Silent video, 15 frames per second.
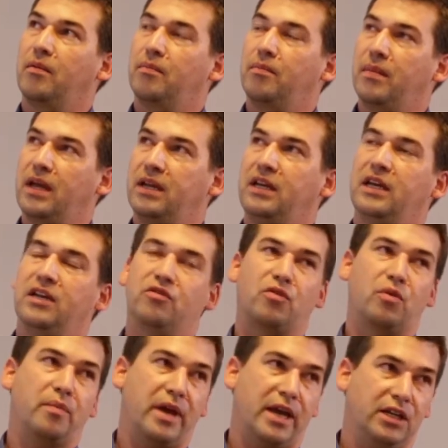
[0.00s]
many
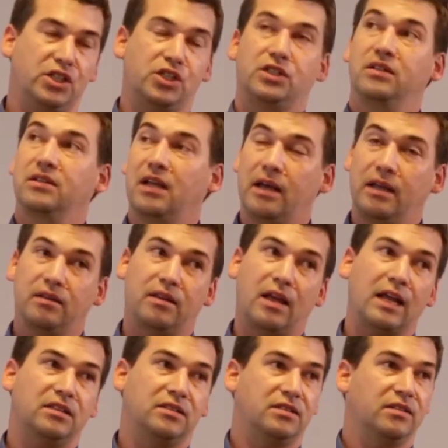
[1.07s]
information, and
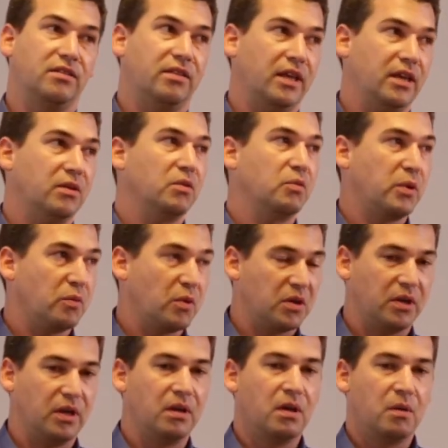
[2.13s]
that's the thing we
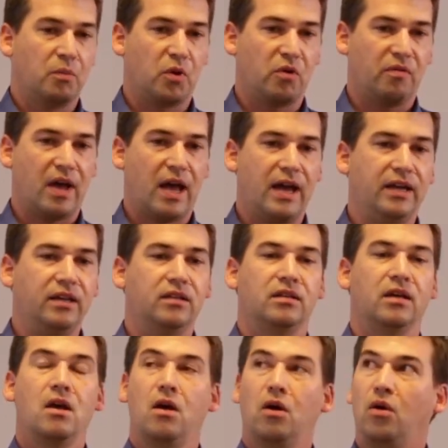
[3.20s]
want to provide,